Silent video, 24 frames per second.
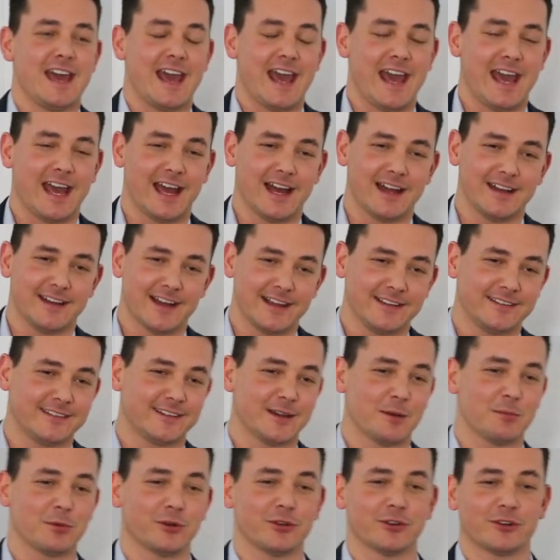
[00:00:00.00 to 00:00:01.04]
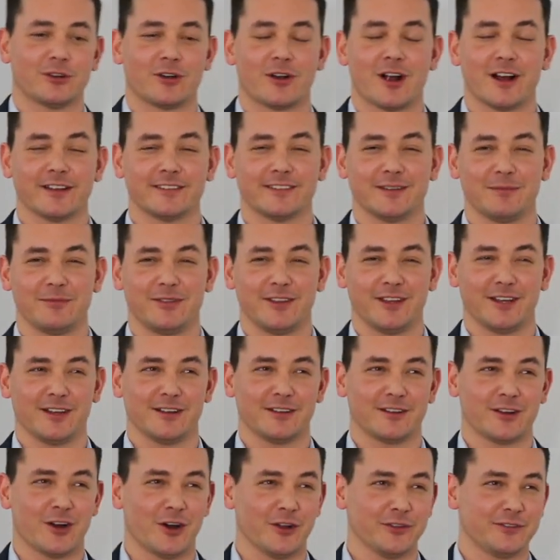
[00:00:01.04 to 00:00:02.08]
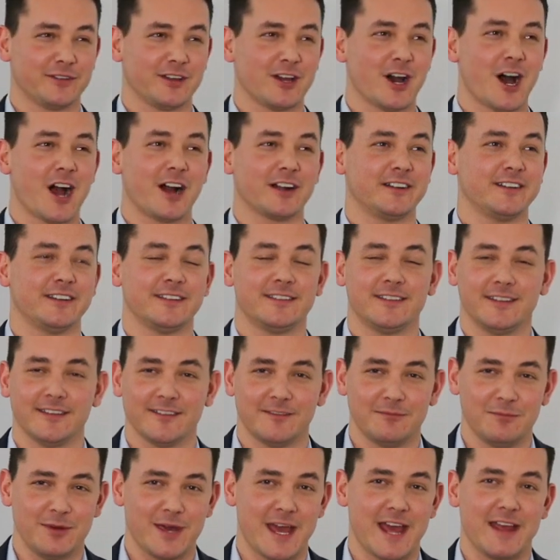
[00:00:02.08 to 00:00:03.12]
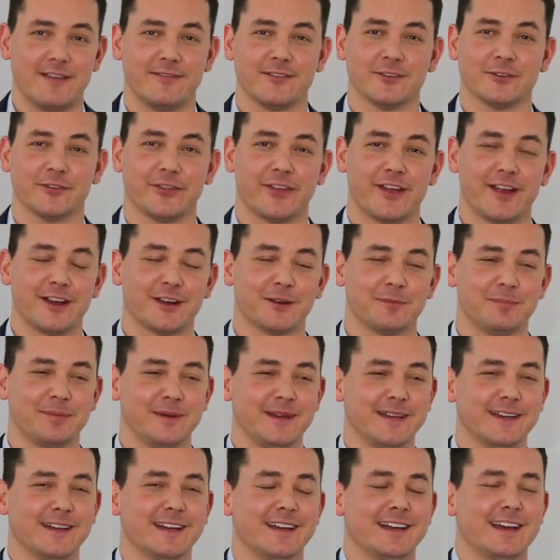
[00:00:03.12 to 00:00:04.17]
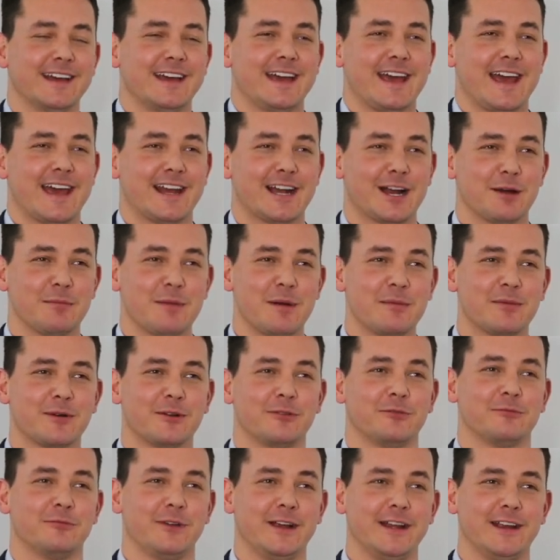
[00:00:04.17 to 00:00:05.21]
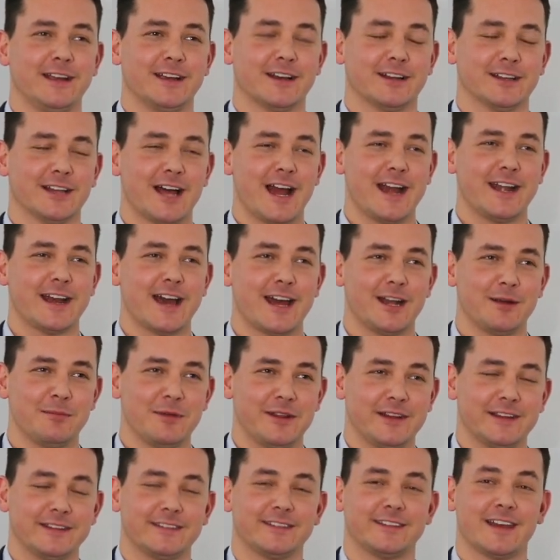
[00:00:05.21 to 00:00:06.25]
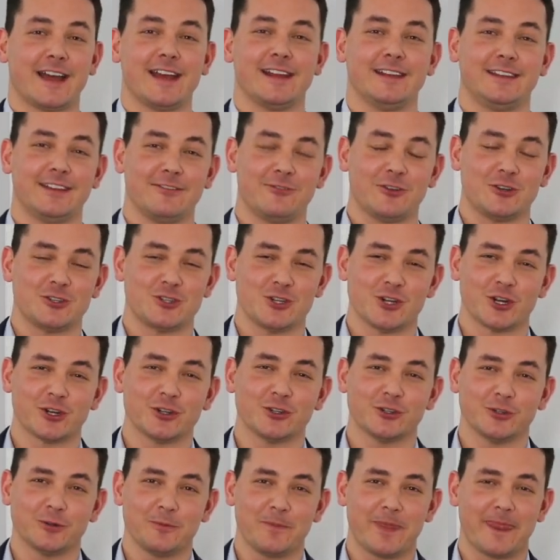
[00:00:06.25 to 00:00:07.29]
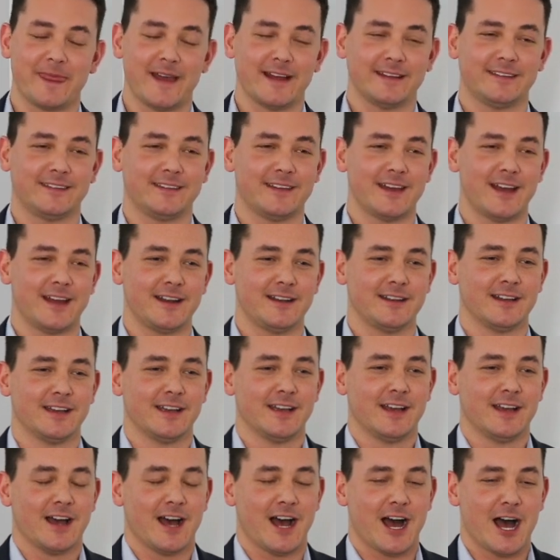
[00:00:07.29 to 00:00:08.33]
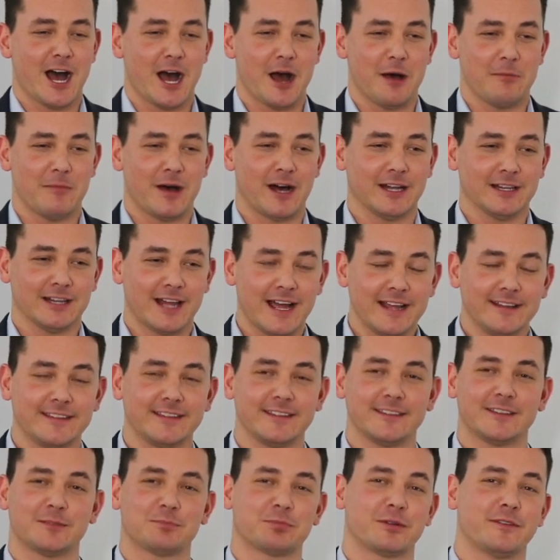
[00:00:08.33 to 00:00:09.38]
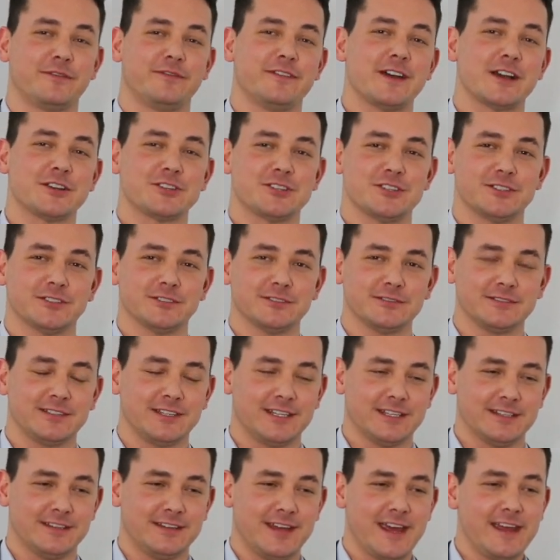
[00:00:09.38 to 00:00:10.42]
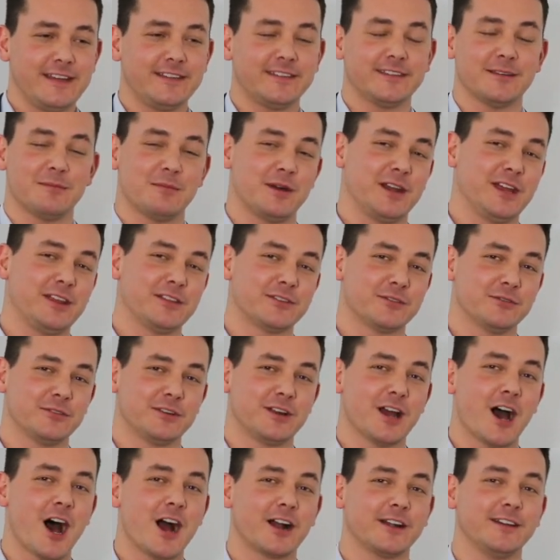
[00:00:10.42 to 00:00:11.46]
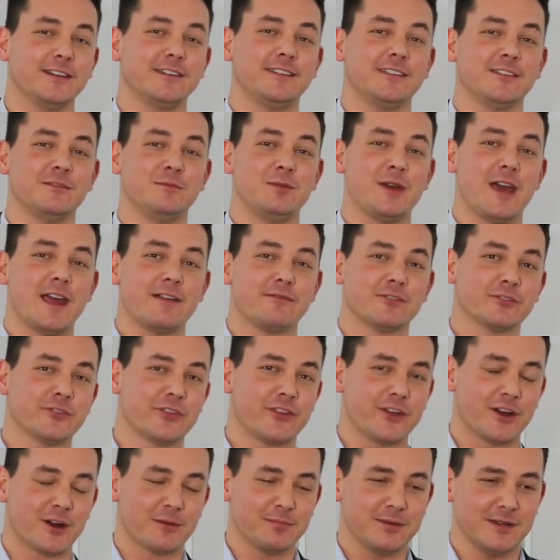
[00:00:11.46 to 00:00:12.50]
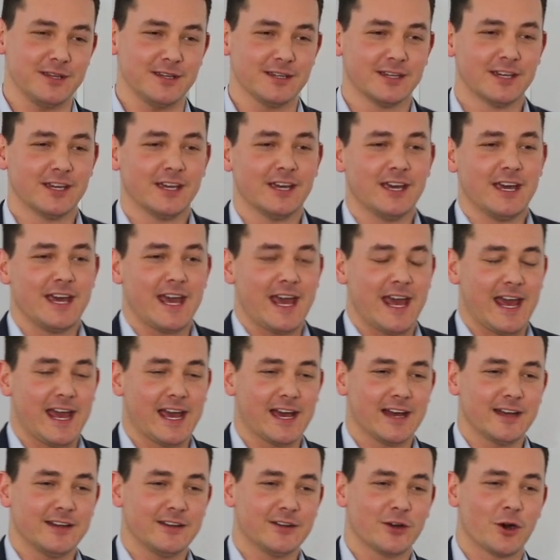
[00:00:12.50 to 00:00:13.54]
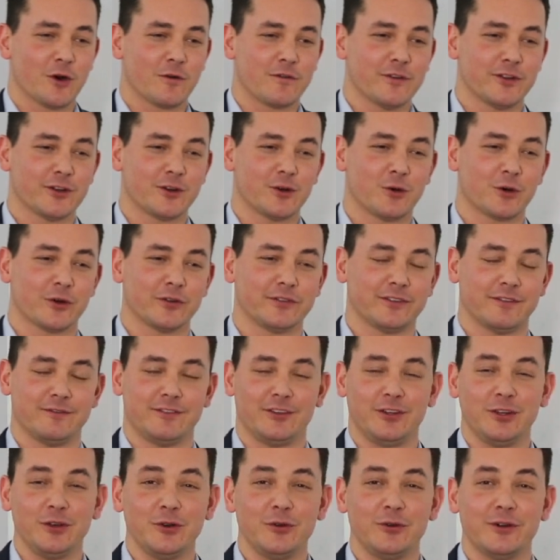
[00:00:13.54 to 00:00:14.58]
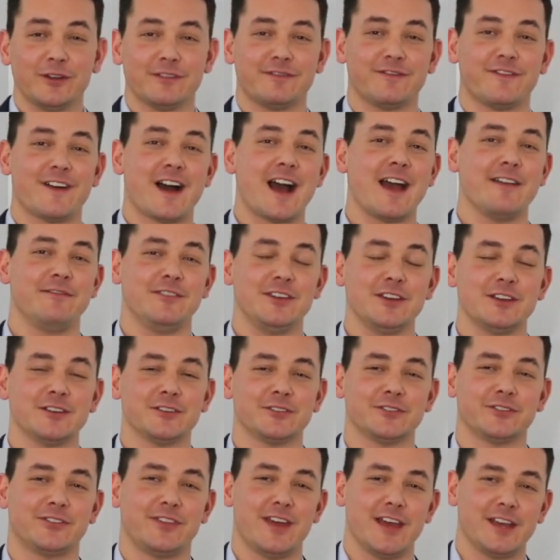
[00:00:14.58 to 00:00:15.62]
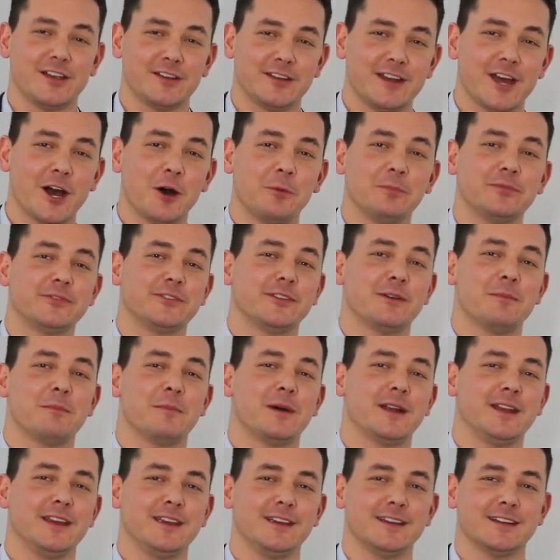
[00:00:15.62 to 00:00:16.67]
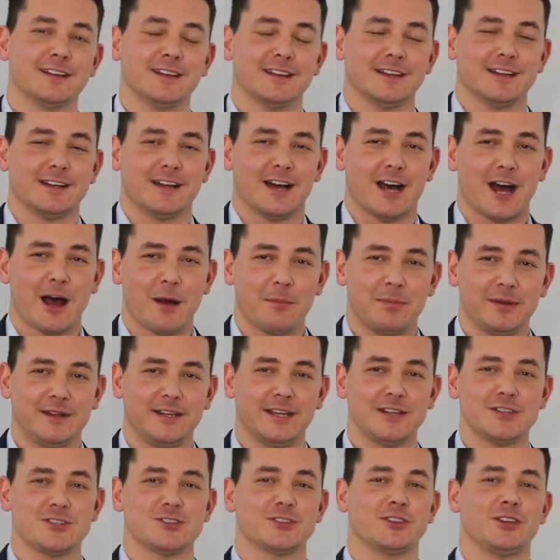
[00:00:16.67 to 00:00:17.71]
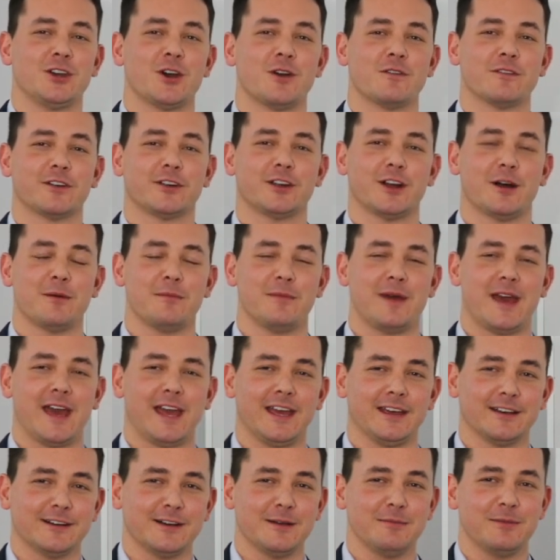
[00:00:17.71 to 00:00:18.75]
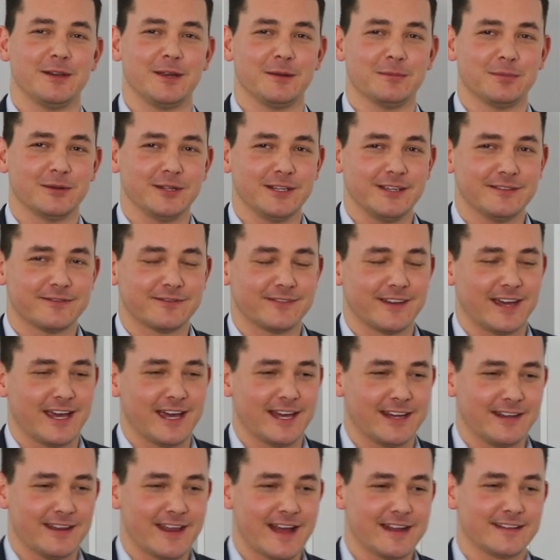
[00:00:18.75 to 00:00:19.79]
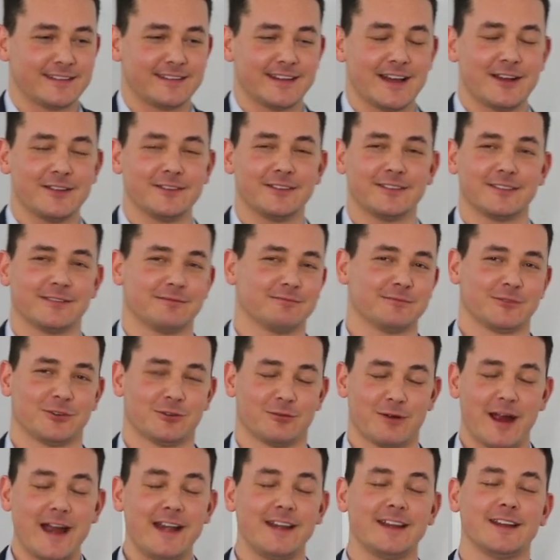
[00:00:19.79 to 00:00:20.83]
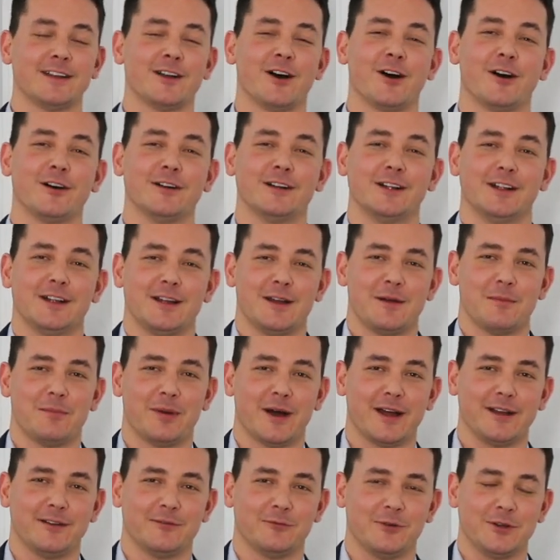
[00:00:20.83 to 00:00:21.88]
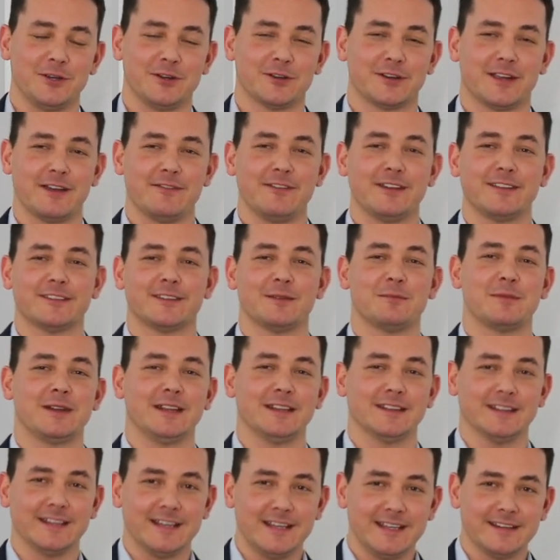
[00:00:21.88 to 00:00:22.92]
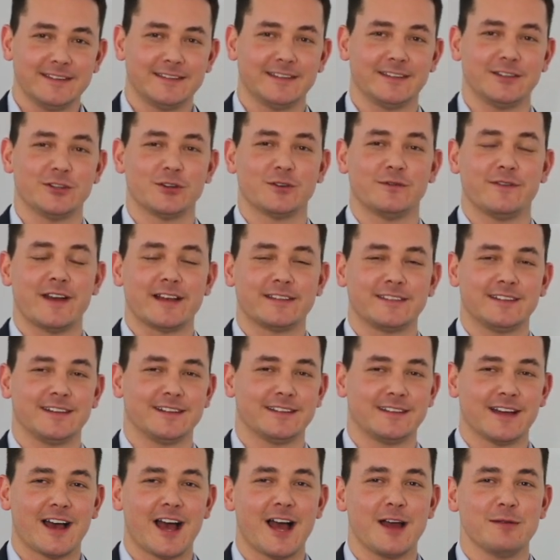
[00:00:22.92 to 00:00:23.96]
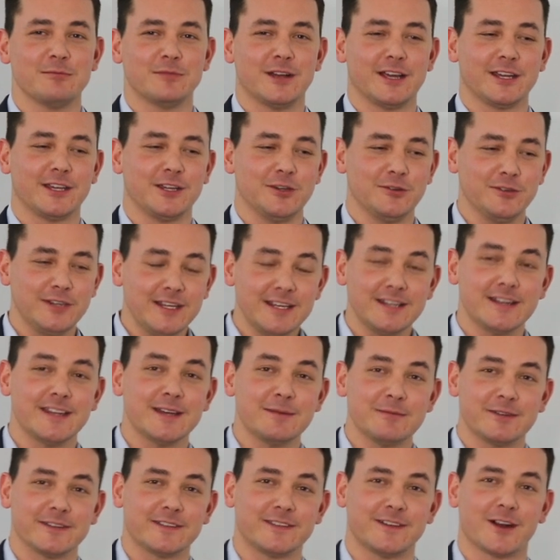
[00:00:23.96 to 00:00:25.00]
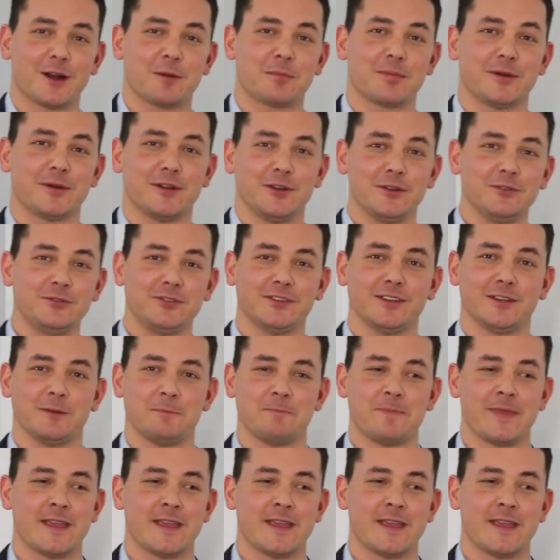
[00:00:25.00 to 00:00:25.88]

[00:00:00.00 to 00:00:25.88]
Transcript: And I stumbled across something called cognitive behavioral therapy. And I remember reading a line item in this scientific journal that said, a licensed professional can take somebody through cognitive behavioral therapy, and over the course of 2 to 5 years, they could help somebody potentially overcome a limiting belief. And that sounds great and all, but when you're giving somebody leads and you're investing time, you need them to start producing.